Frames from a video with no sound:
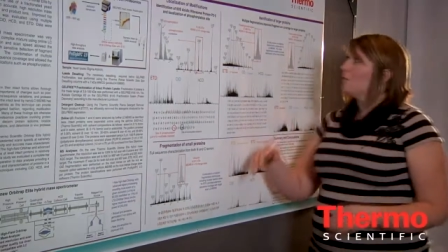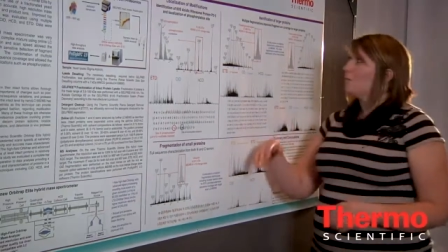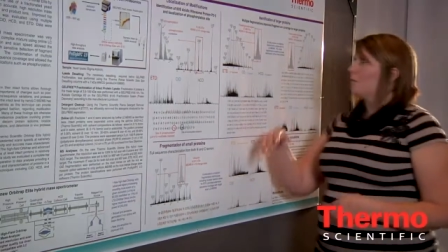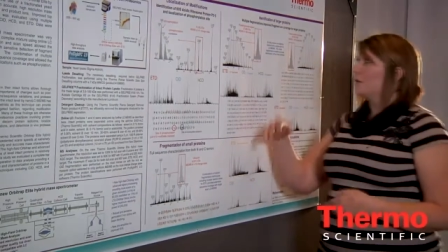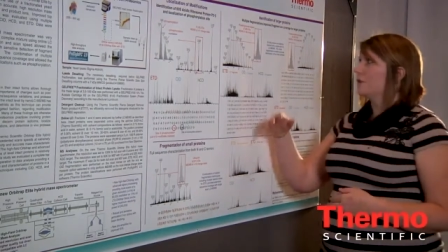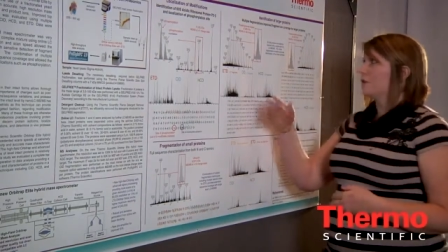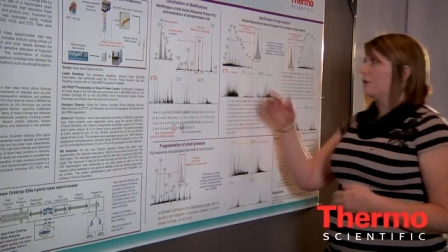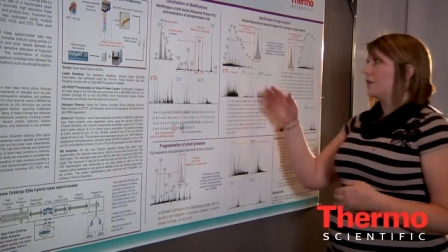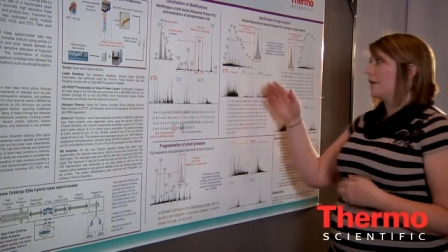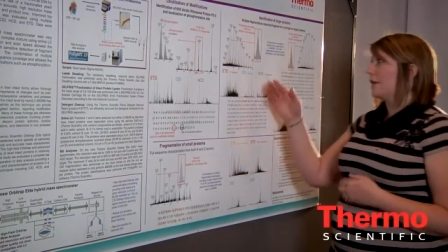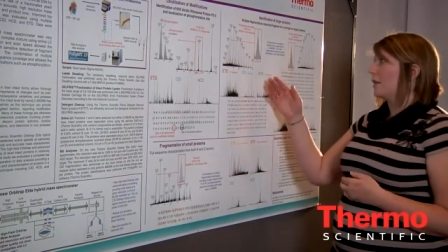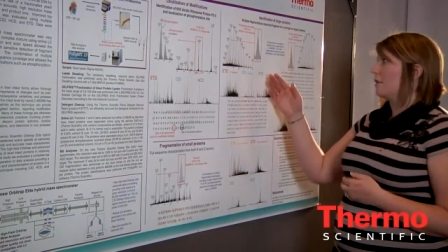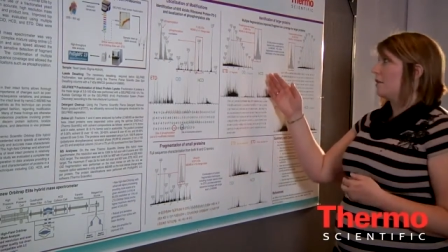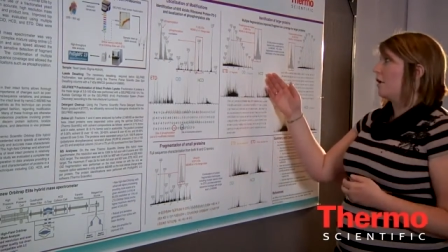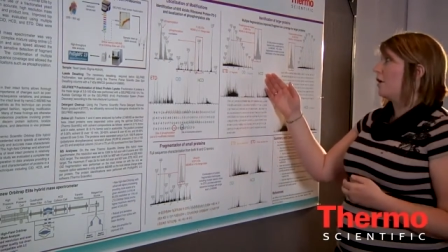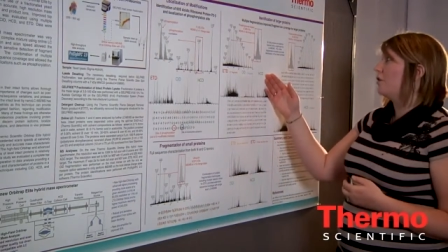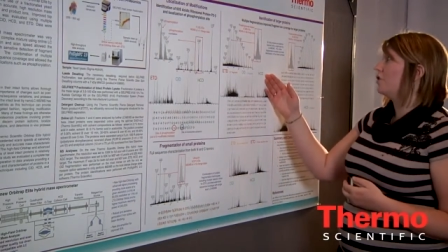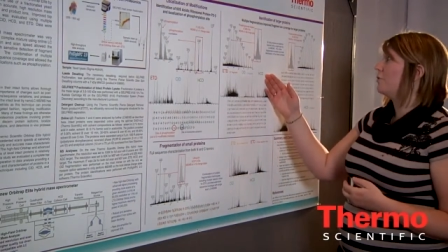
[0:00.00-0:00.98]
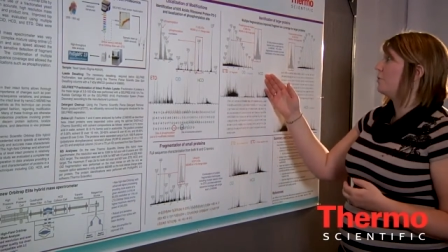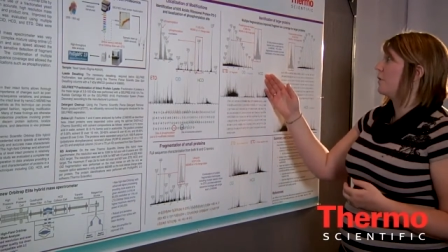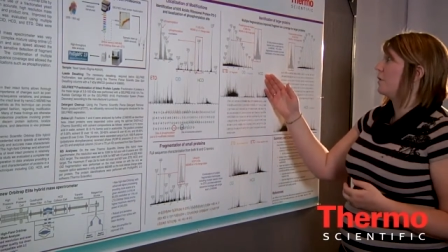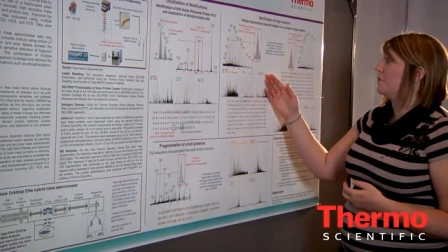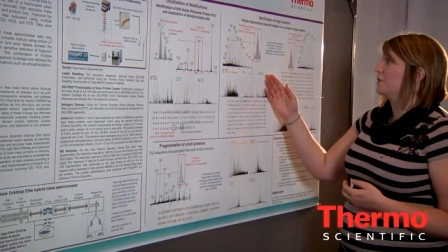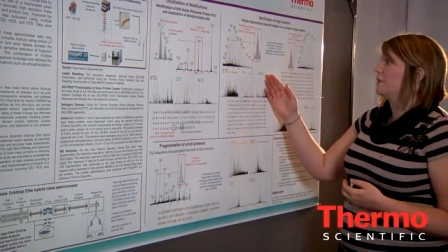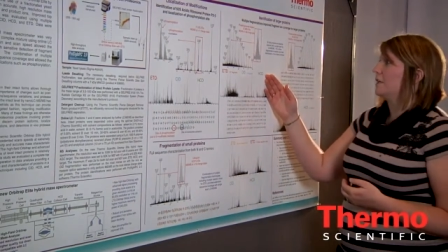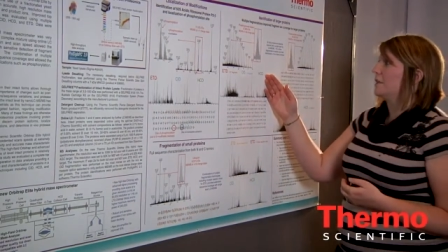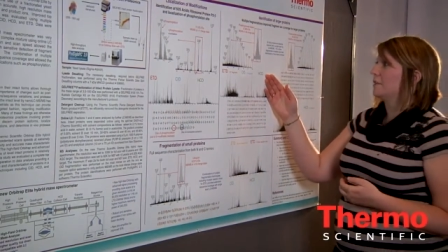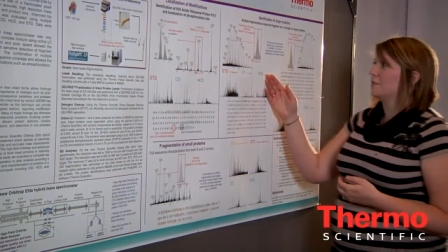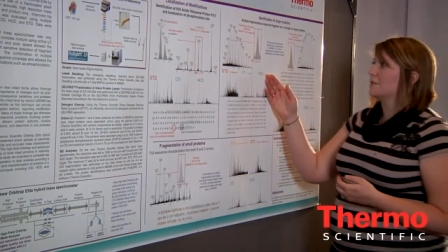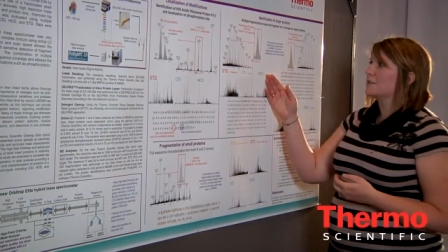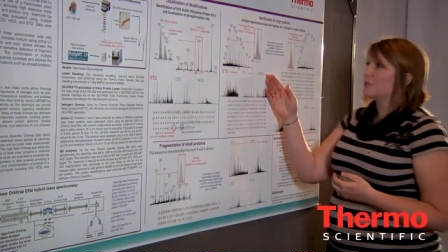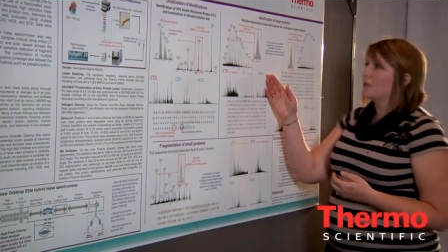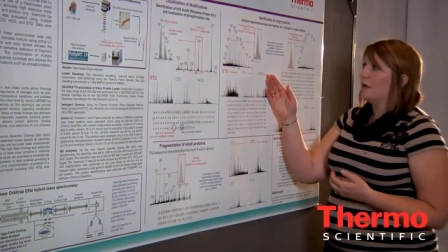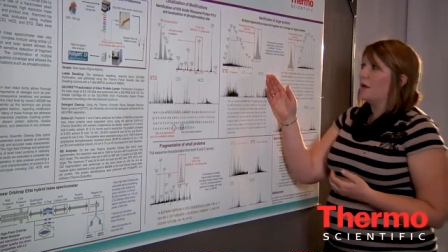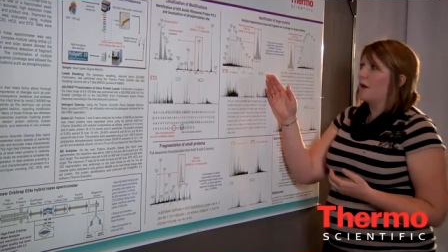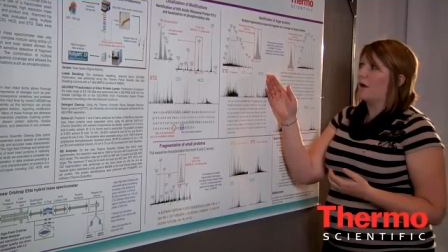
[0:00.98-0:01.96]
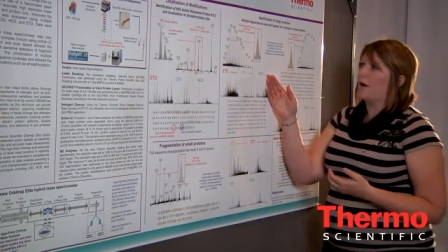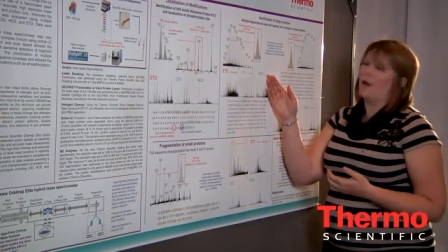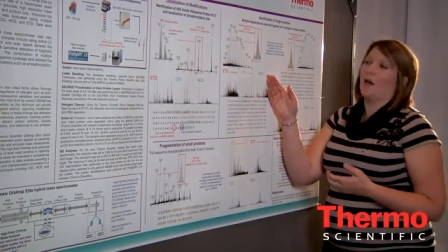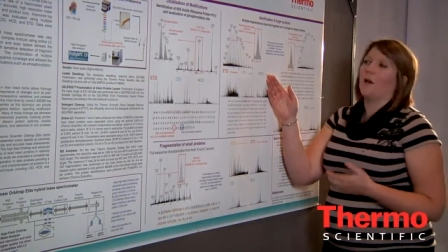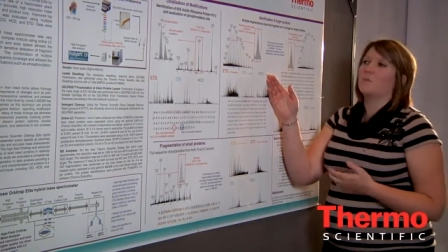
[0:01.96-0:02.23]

When looking at larger proteins, uh,